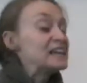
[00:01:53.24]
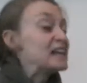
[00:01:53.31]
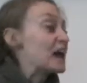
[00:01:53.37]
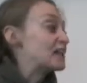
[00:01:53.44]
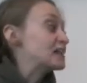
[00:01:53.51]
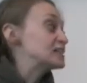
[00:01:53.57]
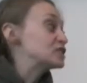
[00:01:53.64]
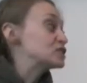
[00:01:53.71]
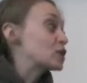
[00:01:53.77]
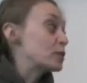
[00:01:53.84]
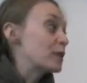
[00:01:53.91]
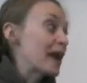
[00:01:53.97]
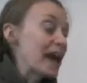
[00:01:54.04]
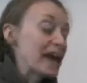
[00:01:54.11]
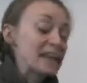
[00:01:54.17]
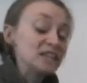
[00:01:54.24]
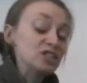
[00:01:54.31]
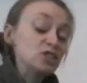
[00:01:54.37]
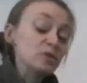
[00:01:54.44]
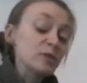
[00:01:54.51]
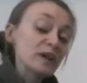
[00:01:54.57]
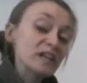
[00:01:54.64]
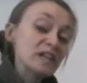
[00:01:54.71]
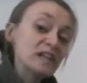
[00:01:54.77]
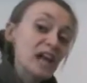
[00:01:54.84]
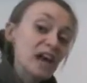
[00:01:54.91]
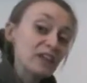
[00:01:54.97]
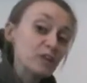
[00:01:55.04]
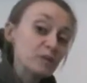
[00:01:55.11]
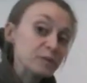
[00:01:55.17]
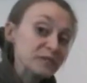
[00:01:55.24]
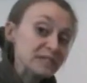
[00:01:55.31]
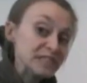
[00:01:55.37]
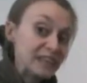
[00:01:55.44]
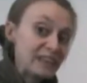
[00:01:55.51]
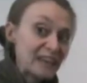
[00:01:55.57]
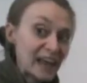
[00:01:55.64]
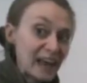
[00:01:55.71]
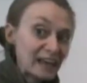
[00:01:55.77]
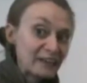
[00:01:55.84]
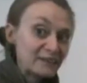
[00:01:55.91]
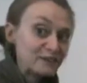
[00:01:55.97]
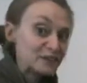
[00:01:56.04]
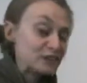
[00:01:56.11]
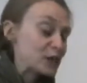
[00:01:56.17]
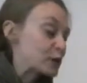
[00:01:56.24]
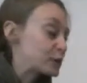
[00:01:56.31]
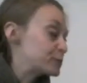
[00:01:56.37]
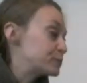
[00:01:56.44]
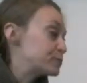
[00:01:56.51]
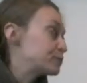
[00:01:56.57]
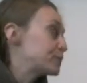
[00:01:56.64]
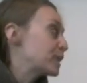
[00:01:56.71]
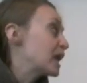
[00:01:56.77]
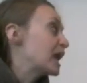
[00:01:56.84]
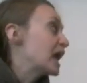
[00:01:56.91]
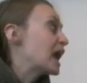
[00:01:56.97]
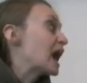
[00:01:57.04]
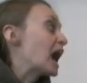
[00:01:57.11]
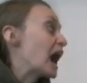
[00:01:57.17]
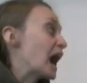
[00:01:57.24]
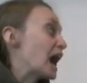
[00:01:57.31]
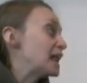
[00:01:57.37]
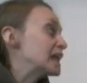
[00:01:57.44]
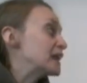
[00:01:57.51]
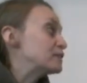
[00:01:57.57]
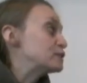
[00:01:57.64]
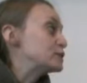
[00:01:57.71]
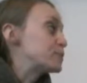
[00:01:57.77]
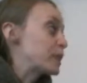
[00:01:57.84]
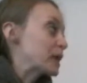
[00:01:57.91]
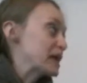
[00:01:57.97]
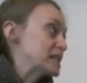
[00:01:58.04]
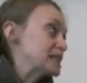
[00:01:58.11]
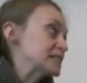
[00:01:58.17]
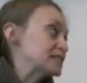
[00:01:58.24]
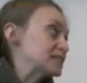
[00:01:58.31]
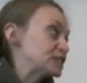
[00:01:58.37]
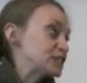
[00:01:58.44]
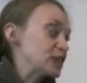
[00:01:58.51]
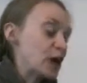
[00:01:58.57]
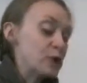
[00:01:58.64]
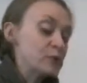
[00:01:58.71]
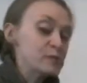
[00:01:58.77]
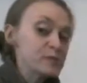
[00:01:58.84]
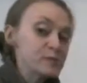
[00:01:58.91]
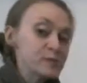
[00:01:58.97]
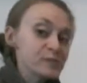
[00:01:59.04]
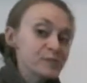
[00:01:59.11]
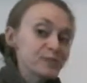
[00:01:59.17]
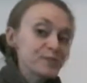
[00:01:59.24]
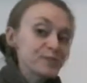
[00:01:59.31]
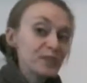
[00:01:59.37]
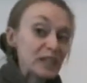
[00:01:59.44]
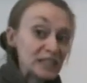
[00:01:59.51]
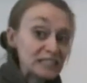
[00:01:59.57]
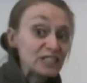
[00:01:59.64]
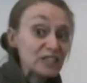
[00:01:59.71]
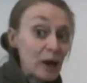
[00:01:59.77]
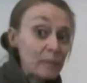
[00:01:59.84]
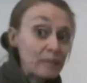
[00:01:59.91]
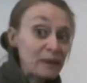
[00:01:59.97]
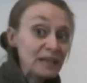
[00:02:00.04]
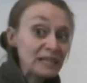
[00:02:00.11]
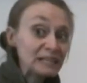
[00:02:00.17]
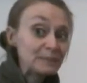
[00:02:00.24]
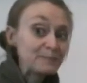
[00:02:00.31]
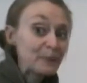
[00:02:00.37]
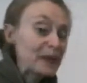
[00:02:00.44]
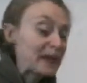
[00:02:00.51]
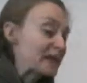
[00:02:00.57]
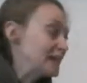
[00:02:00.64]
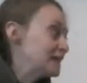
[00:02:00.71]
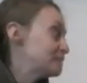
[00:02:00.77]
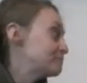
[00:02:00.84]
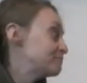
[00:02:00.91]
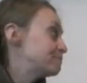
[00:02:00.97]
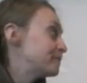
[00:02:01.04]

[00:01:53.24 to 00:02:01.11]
Now let's go ahead and do another reason that I love snow. I love to play in the snow. Let's stop and explain.